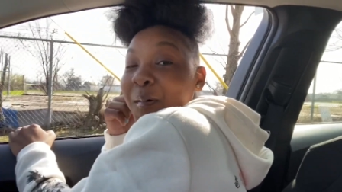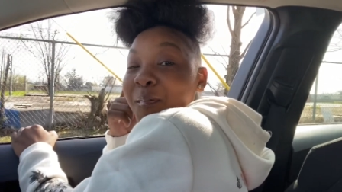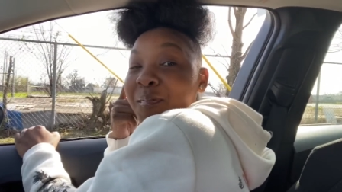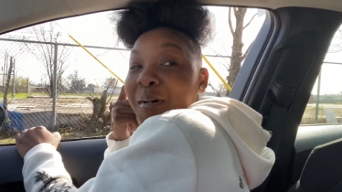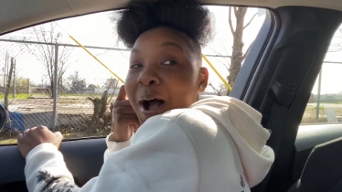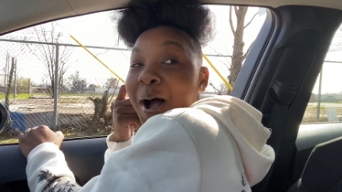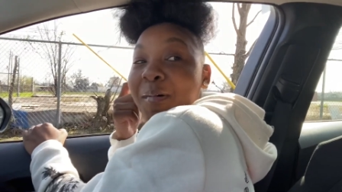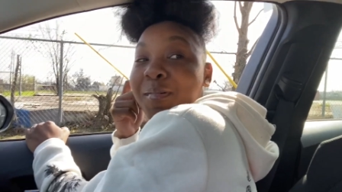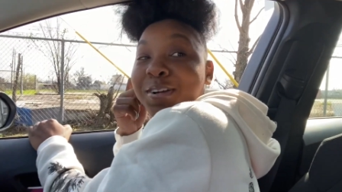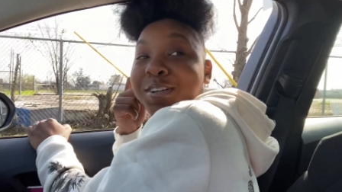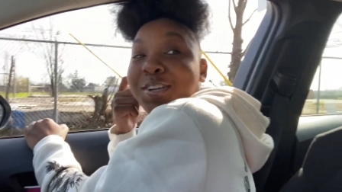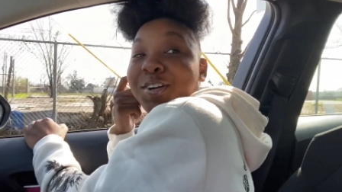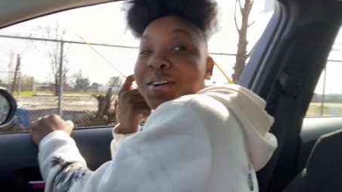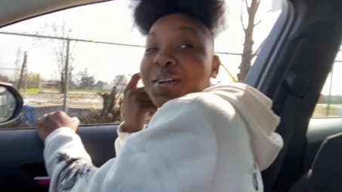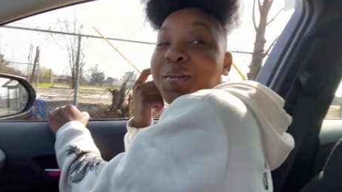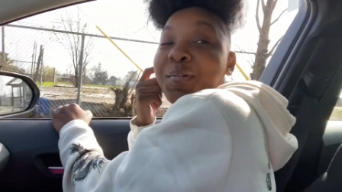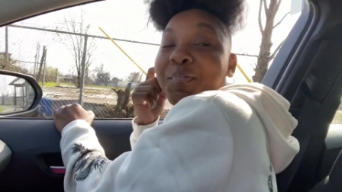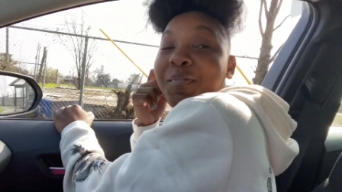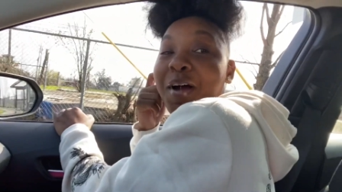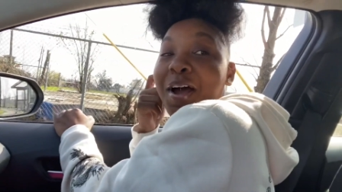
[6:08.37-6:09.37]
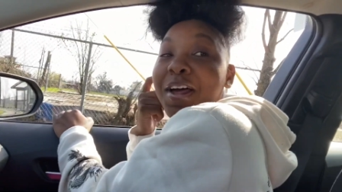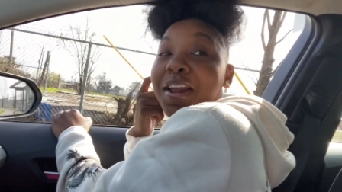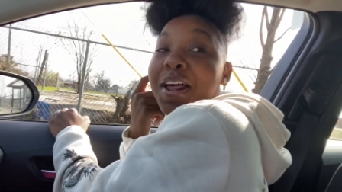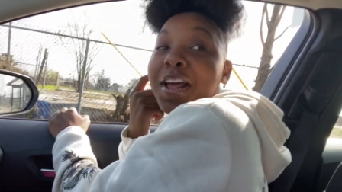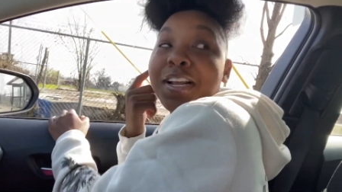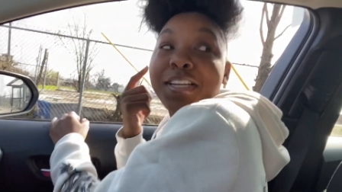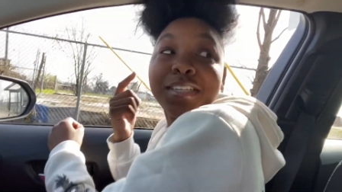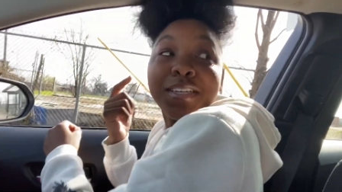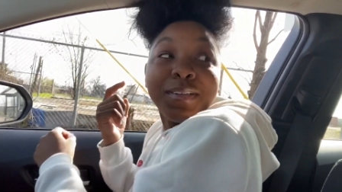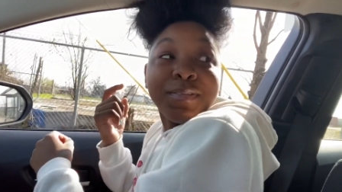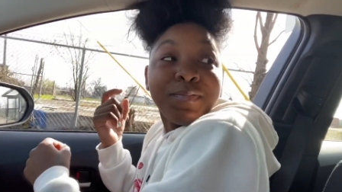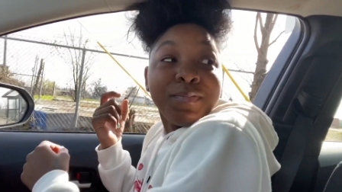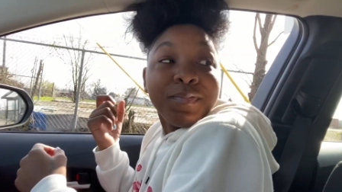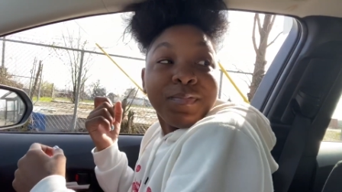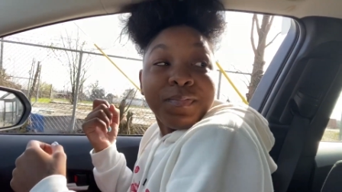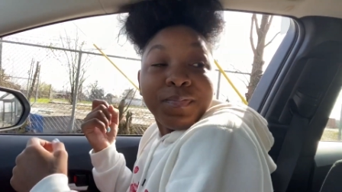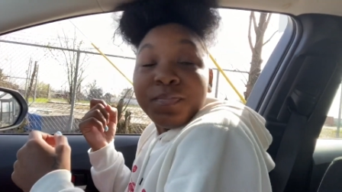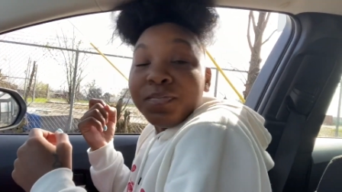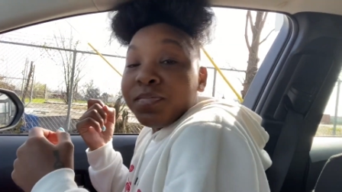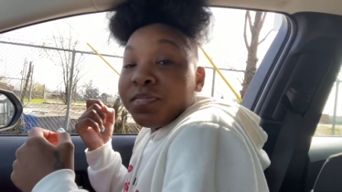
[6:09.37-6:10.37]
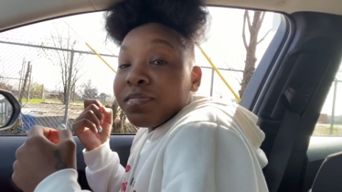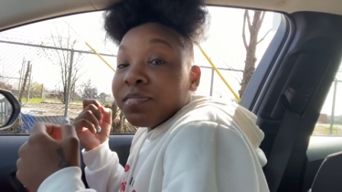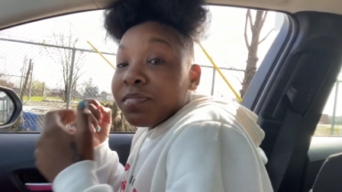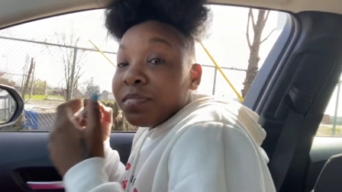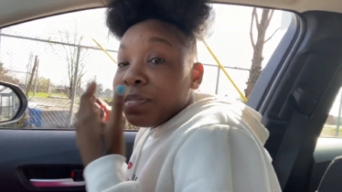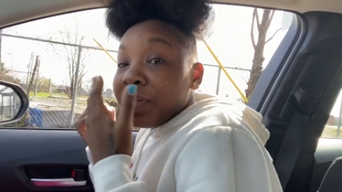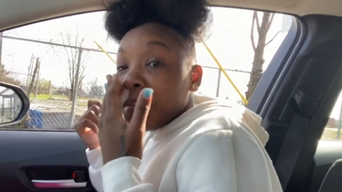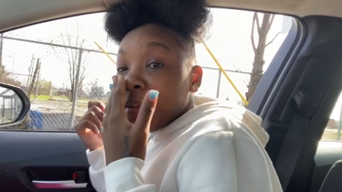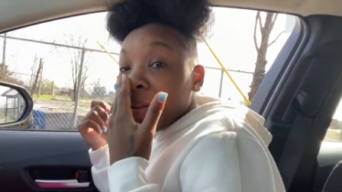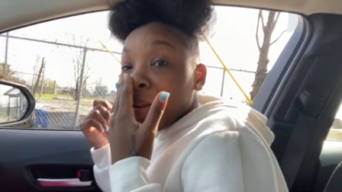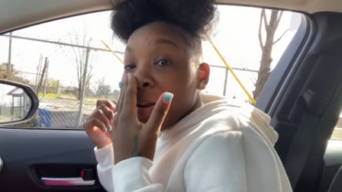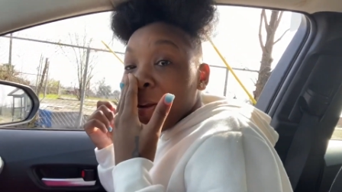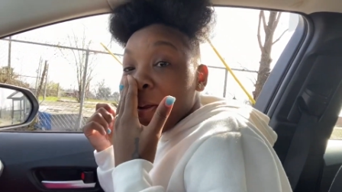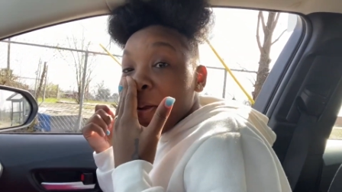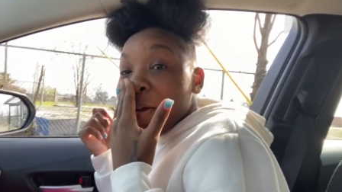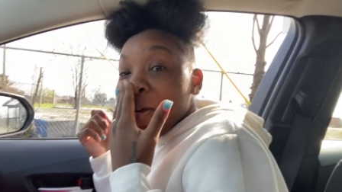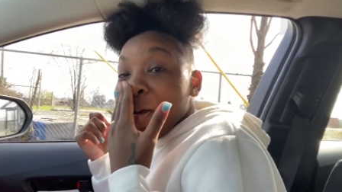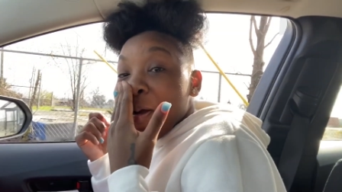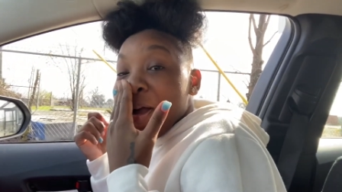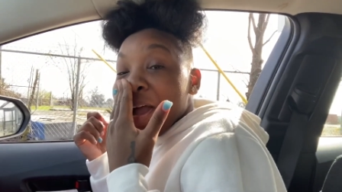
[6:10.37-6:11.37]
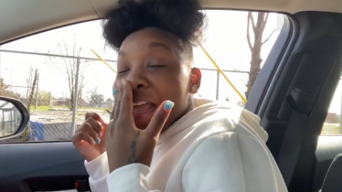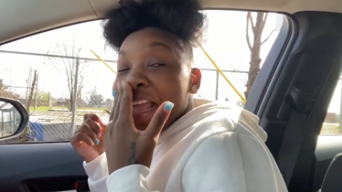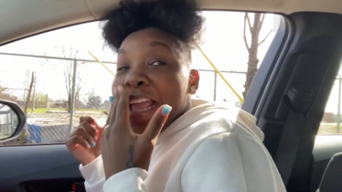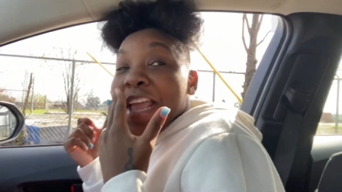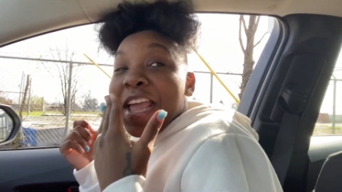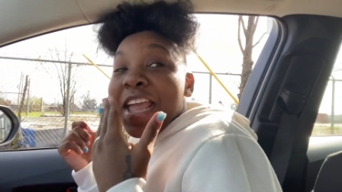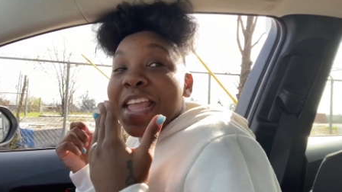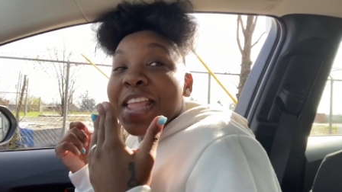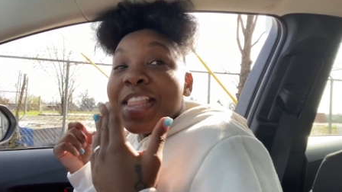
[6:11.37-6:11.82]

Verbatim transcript: why would you spray that shit? Why are you doing